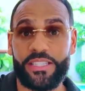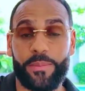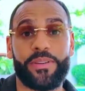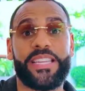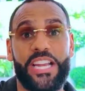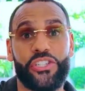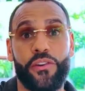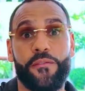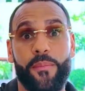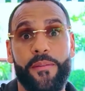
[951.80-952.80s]
to protect you
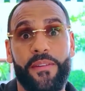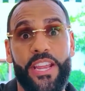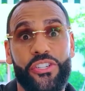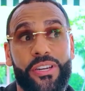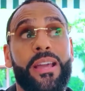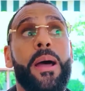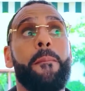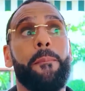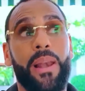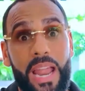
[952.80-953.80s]
from inflation,
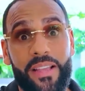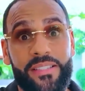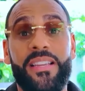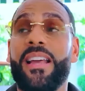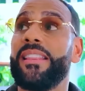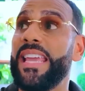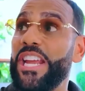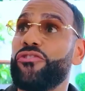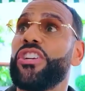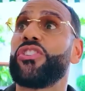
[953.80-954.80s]
plus the
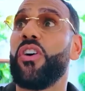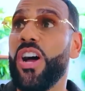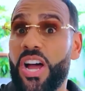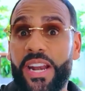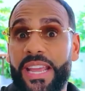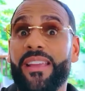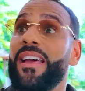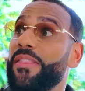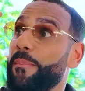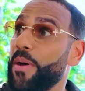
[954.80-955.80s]
interest you're earning,
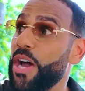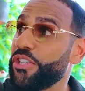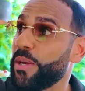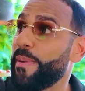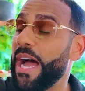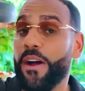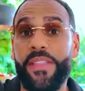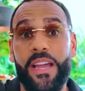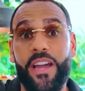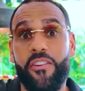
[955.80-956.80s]
the purchasing power of
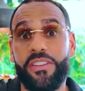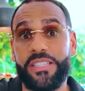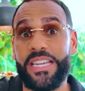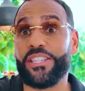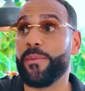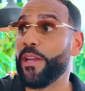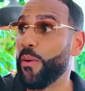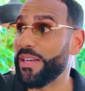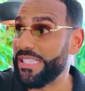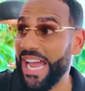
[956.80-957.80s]
that currency is going to be
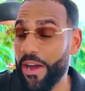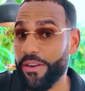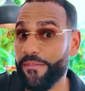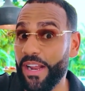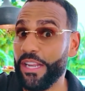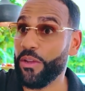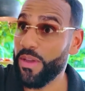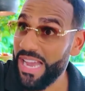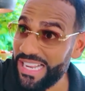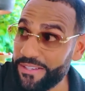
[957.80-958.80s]
going down in value
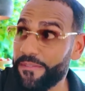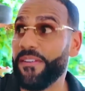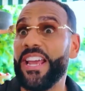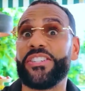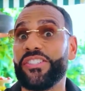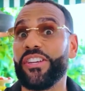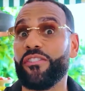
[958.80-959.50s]
as inflation is going to